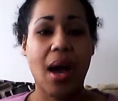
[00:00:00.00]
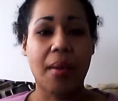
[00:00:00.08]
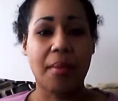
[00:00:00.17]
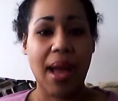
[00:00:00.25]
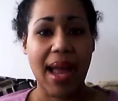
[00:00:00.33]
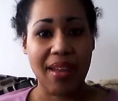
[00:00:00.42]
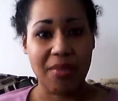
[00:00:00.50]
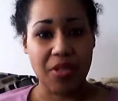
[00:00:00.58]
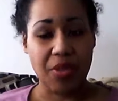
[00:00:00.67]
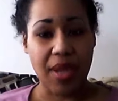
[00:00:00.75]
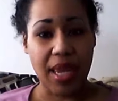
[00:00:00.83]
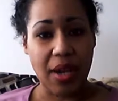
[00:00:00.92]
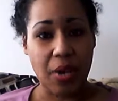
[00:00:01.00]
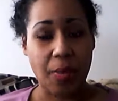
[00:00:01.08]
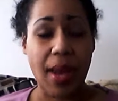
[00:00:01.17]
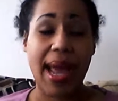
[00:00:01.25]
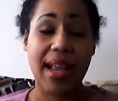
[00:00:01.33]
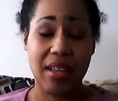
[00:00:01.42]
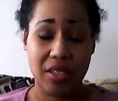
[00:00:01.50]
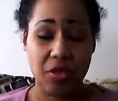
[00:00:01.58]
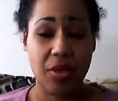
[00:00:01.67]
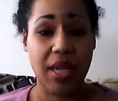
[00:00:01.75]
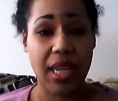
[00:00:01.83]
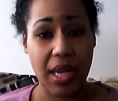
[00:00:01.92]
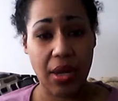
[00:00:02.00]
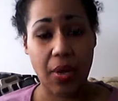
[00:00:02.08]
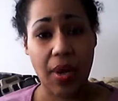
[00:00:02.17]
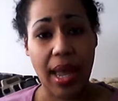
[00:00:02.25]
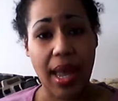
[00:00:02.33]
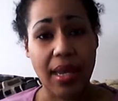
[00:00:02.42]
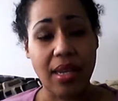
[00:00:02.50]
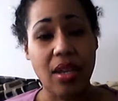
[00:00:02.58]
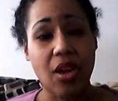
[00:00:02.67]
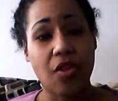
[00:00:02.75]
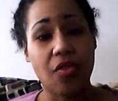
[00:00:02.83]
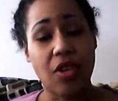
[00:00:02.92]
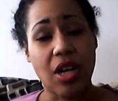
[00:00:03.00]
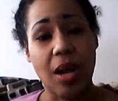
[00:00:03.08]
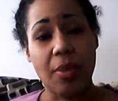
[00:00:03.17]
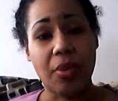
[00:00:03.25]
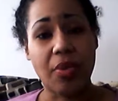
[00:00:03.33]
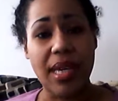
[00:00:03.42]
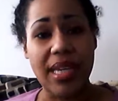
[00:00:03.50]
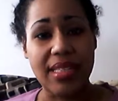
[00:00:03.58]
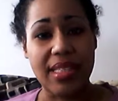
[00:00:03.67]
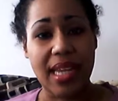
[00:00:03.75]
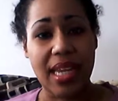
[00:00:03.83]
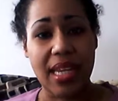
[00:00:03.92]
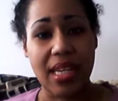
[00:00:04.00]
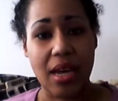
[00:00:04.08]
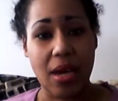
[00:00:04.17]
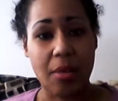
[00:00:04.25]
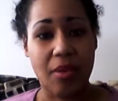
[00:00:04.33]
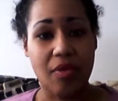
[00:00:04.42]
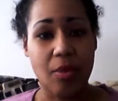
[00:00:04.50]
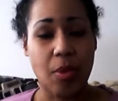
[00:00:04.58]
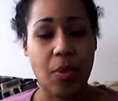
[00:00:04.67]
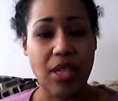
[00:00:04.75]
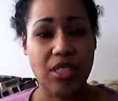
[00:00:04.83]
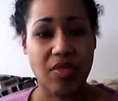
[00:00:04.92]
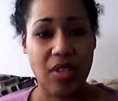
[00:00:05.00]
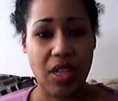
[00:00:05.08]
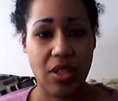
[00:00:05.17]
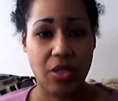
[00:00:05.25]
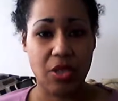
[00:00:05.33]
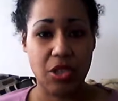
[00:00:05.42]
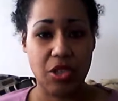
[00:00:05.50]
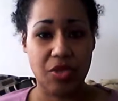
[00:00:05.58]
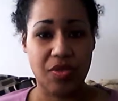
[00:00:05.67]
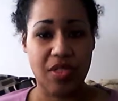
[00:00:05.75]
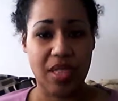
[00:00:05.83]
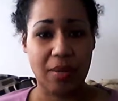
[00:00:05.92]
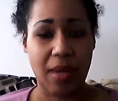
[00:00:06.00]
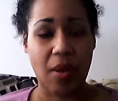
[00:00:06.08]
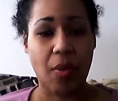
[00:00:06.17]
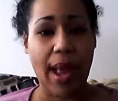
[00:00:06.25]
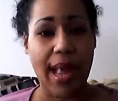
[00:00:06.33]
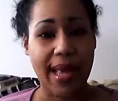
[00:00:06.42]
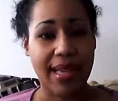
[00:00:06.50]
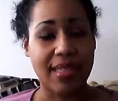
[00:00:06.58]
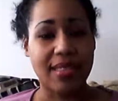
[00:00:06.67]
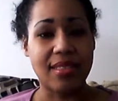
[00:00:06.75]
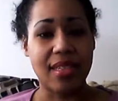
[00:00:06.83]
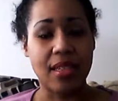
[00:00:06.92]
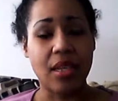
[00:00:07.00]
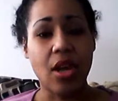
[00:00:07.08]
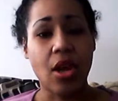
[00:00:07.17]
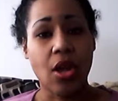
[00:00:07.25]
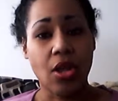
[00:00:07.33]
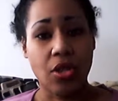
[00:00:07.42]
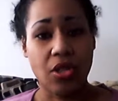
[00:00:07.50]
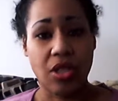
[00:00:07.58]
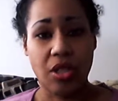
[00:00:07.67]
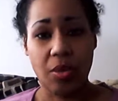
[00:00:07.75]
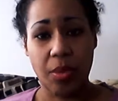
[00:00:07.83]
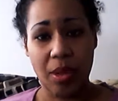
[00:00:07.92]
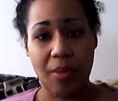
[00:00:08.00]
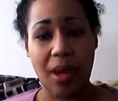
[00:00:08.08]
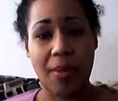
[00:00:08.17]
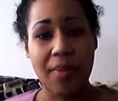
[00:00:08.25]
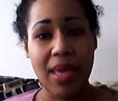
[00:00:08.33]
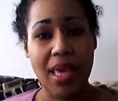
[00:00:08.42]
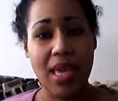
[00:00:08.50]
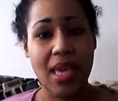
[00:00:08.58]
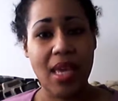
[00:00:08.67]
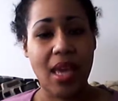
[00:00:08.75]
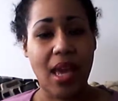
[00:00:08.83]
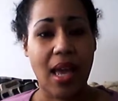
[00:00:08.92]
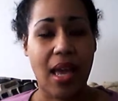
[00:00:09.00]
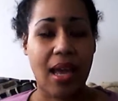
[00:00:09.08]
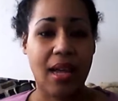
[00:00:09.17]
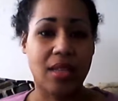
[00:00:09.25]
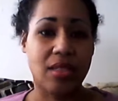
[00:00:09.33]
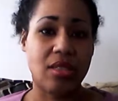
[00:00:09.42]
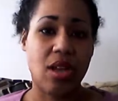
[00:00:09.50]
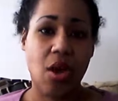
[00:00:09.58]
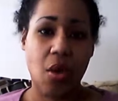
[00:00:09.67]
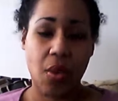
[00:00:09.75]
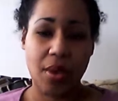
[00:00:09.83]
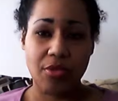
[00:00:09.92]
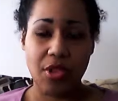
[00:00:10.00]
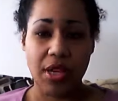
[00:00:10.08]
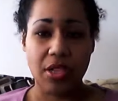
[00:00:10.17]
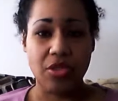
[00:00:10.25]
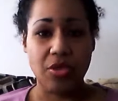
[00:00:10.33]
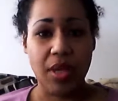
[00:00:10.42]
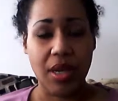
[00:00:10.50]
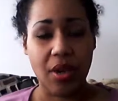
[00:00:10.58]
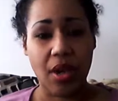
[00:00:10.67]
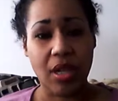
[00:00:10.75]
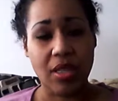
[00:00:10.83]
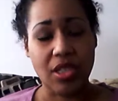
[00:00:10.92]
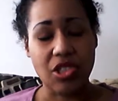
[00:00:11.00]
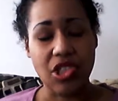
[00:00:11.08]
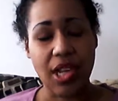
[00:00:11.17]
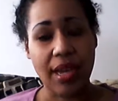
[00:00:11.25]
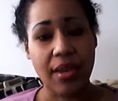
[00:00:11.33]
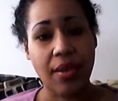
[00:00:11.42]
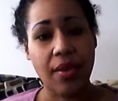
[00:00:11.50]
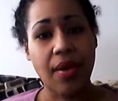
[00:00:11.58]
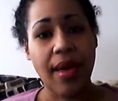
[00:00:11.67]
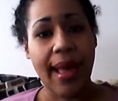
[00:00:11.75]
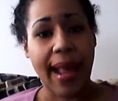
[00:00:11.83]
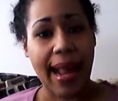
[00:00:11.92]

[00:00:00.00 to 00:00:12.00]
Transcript: I have been doing keto again for a couple weeks, and if you've been watching videos, you've seen my weigh-ins and learned a little bit about me and what I'm trying to do here on this channel.